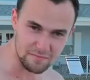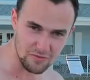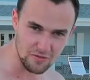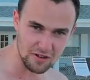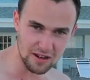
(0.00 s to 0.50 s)

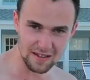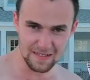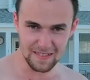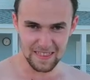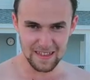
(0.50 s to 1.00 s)
pool
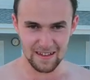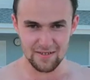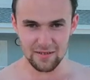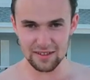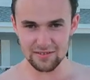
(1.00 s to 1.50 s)

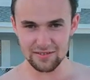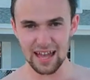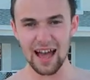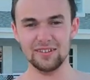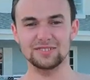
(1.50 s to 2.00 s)
when you do
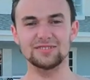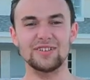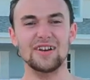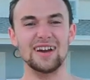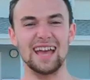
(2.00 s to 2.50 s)
the
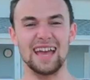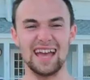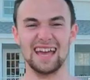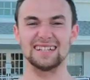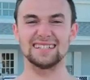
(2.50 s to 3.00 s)
outro.
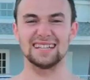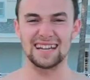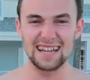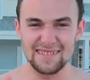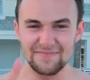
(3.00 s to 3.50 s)
And
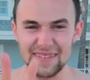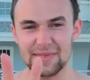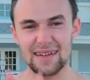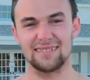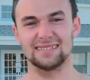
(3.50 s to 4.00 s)

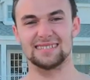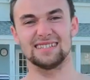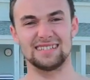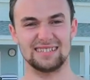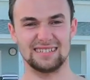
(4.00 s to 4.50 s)
peace out.